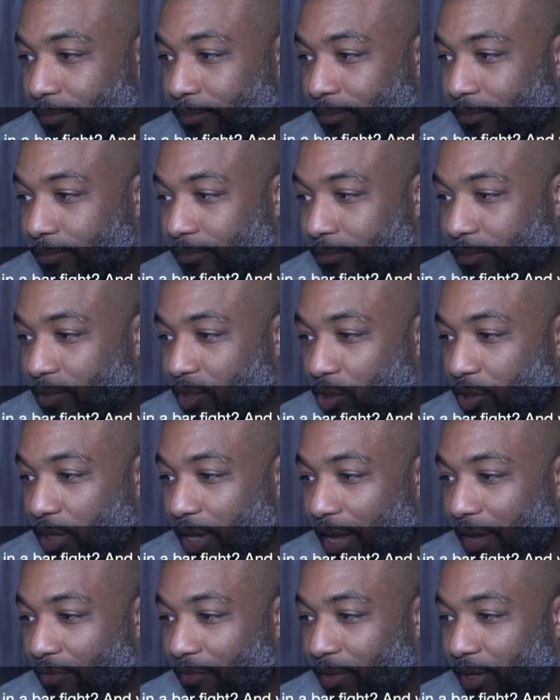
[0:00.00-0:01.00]
Do you
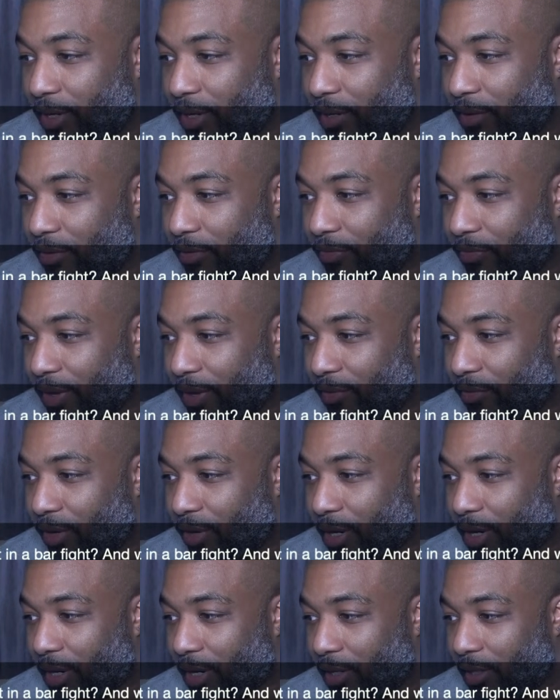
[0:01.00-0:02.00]
have any
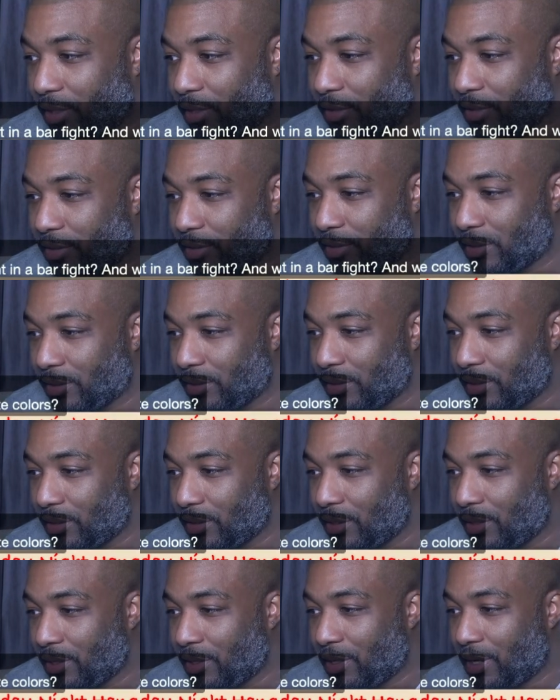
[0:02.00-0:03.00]
favorite colors?
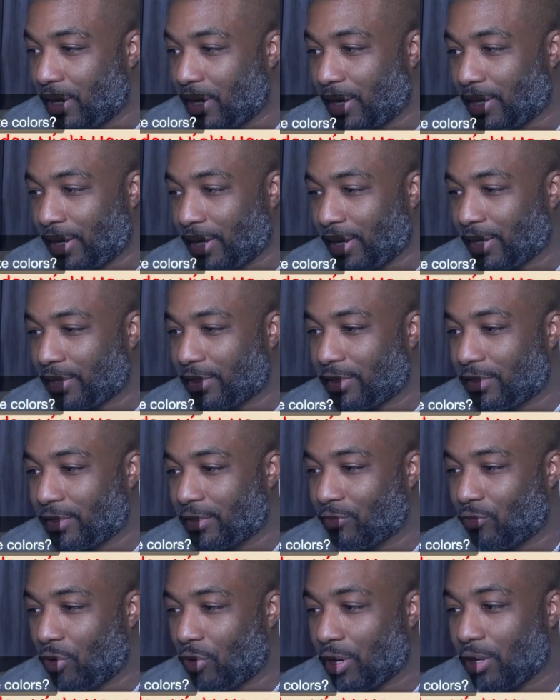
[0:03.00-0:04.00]
I like
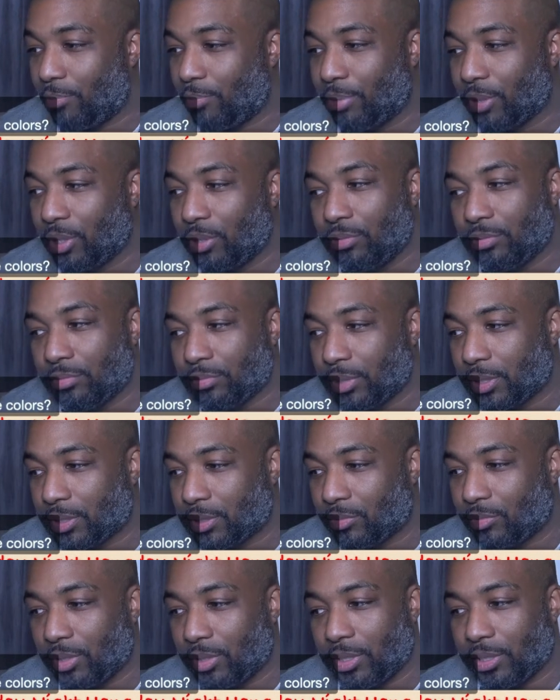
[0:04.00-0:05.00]
royal blue. It's
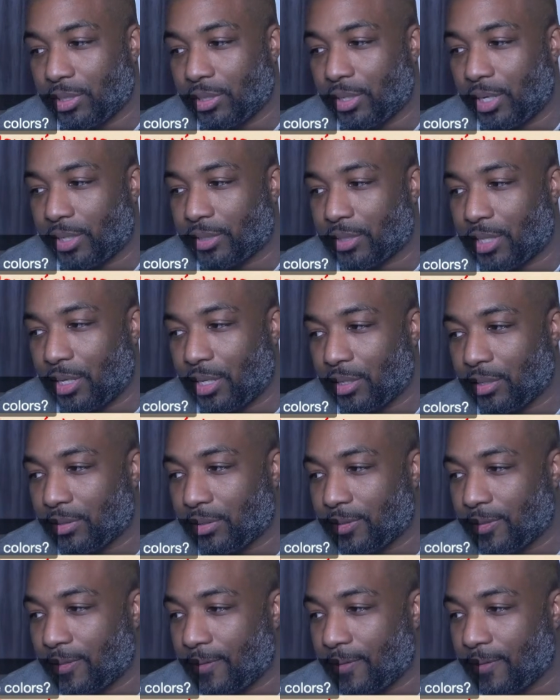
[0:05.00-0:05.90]
a really nice color.